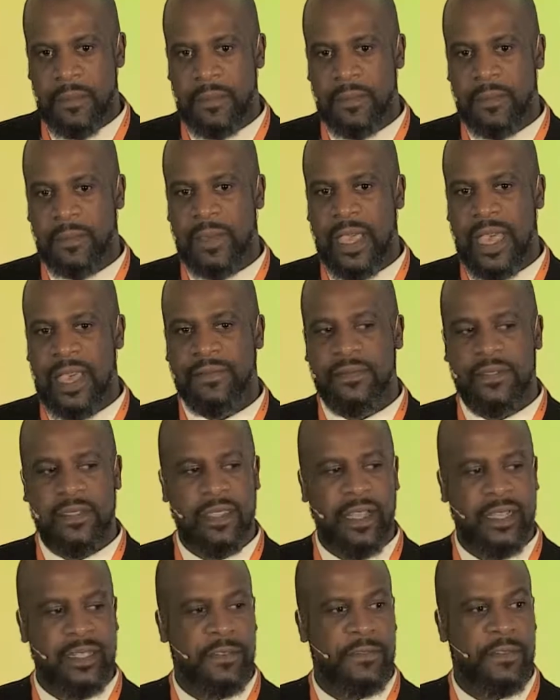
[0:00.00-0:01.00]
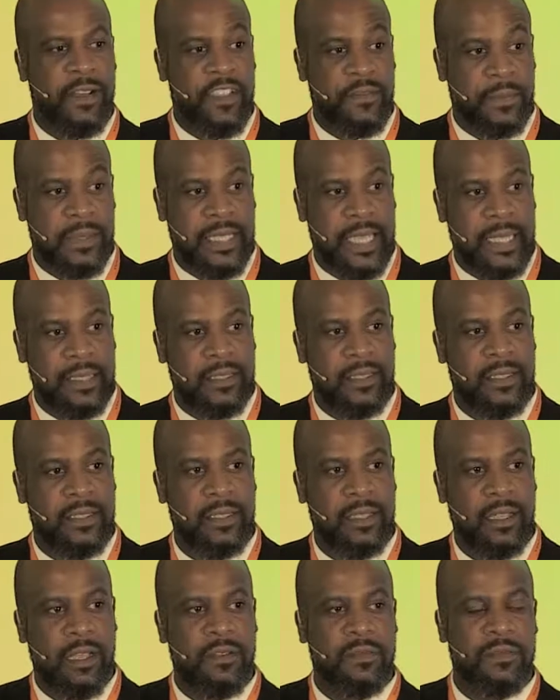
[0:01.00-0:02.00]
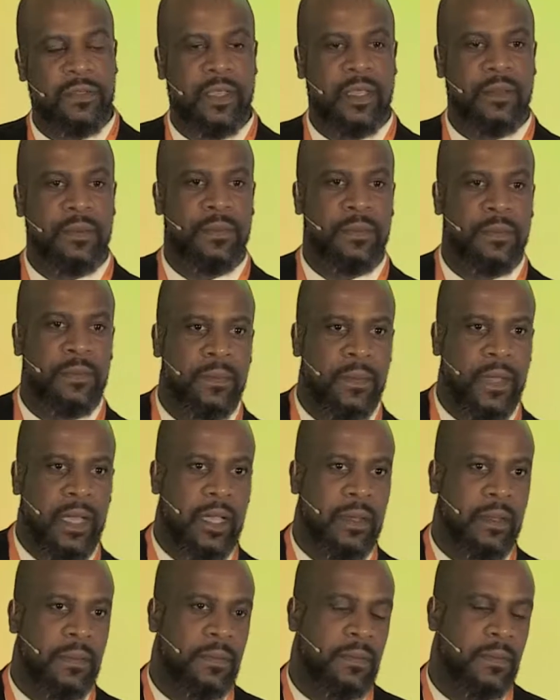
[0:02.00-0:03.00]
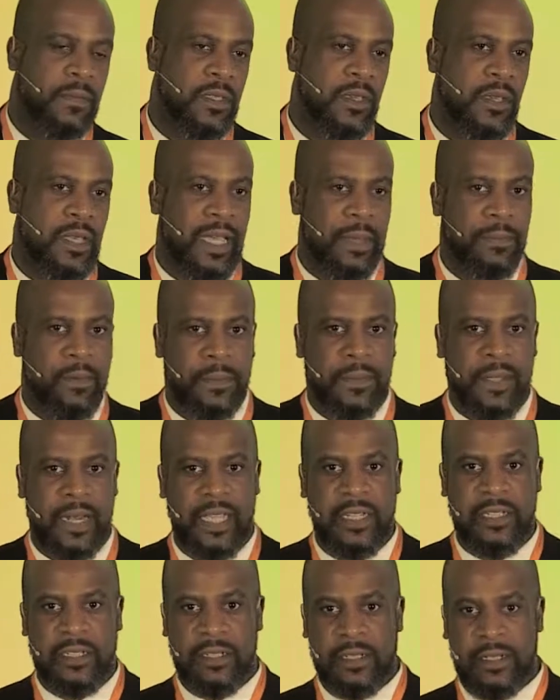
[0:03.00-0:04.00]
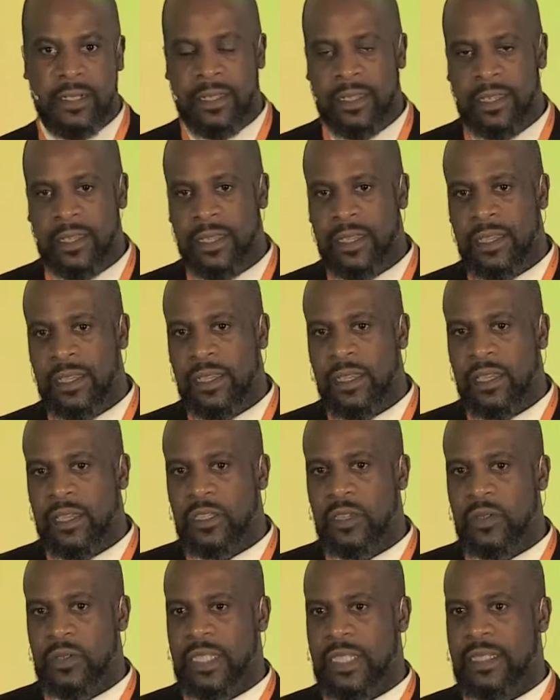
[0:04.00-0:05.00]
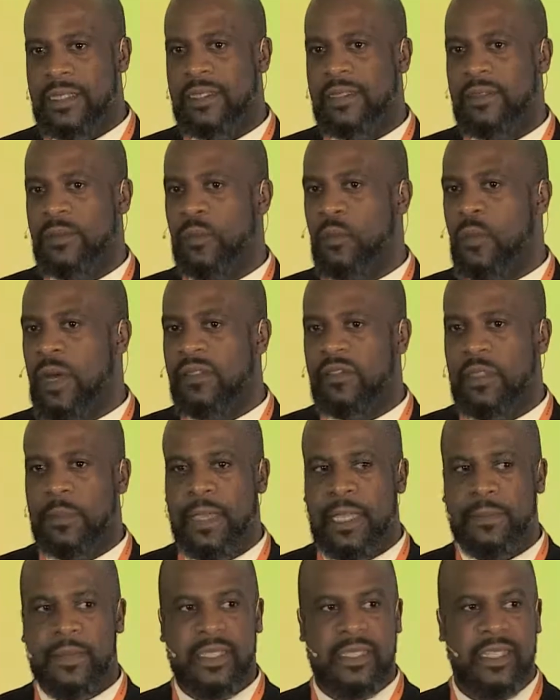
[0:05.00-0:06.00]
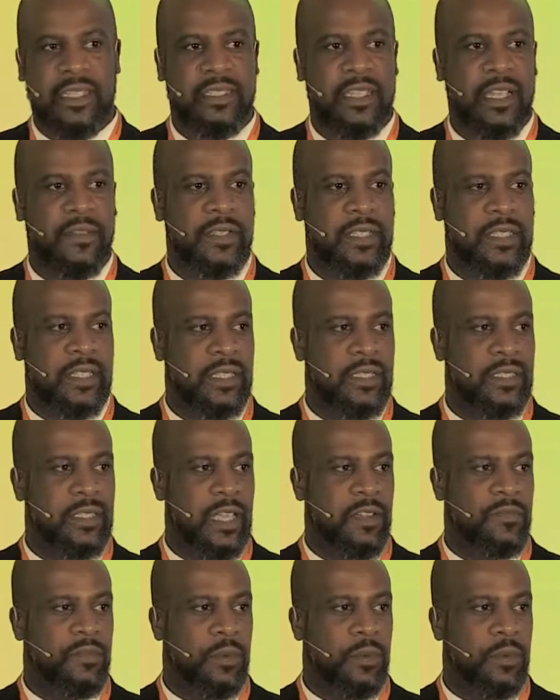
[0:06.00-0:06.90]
We have 95% of the UK population uses one of the BBC services every